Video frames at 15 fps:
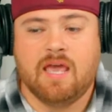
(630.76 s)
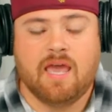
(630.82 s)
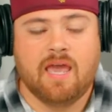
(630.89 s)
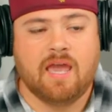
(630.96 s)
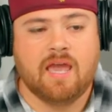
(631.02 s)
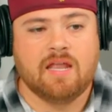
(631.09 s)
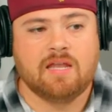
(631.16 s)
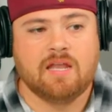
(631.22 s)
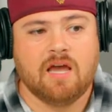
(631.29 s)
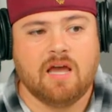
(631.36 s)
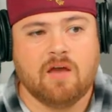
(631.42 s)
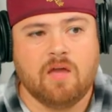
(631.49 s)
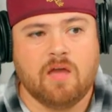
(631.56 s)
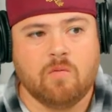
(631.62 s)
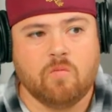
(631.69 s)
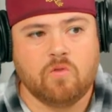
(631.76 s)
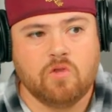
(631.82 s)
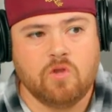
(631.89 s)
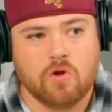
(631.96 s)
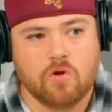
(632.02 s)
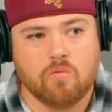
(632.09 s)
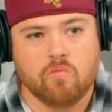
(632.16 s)
And uh, and
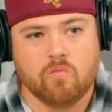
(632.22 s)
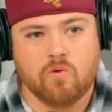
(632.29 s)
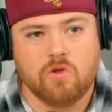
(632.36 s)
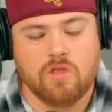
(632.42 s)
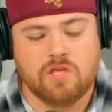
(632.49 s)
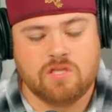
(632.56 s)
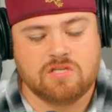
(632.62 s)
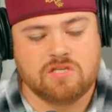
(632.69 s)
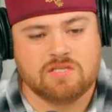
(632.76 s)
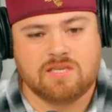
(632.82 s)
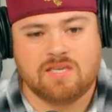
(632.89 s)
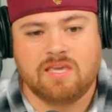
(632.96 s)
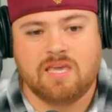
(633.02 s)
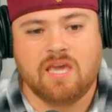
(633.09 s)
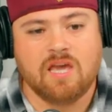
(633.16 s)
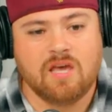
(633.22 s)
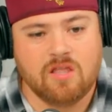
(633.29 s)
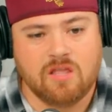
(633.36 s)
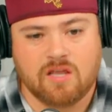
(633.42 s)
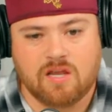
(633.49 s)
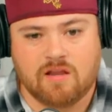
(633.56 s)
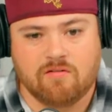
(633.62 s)
you're really just
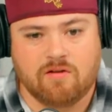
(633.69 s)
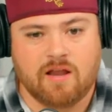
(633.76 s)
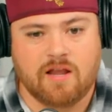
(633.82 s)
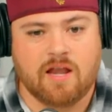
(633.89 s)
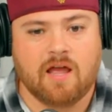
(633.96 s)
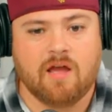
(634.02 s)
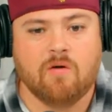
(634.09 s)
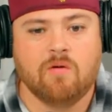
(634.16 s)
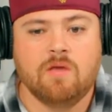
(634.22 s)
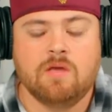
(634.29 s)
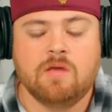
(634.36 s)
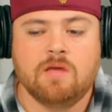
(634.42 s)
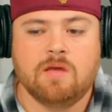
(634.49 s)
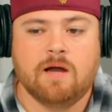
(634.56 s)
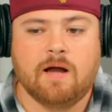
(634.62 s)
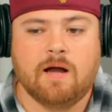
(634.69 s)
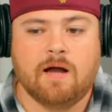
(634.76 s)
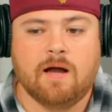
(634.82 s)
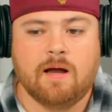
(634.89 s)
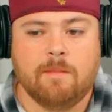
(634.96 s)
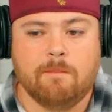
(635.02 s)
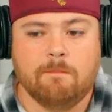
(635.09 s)
killing it right now
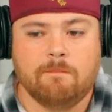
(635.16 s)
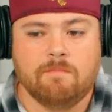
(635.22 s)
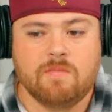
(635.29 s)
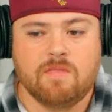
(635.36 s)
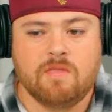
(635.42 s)
um,